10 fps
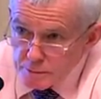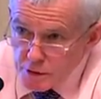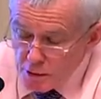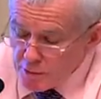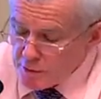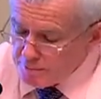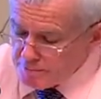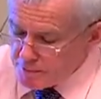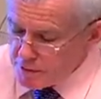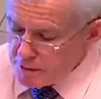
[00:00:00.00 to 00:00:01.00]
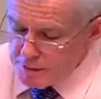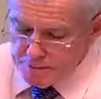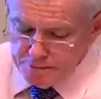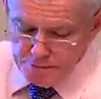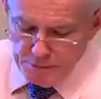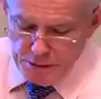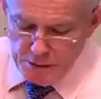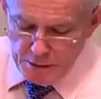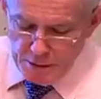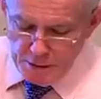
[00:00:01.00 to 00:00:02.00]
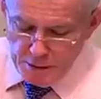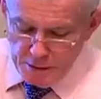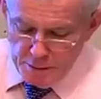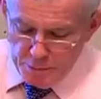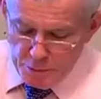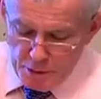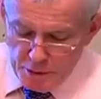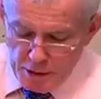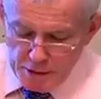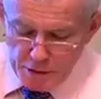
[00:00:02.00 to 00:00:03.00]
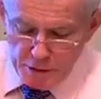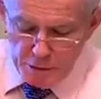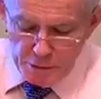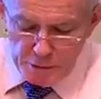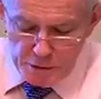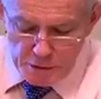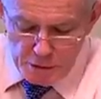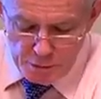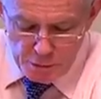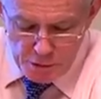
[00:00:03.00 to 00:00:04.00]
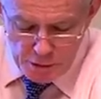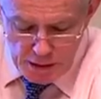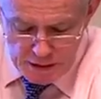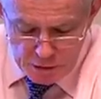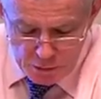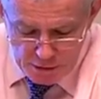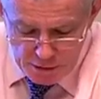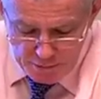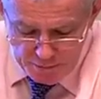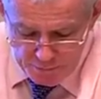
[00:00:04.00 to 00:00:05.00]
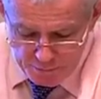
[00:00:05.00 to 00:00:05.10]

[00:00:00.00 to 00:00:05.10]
You haven't? Okay. I'd like to just go on with the last question.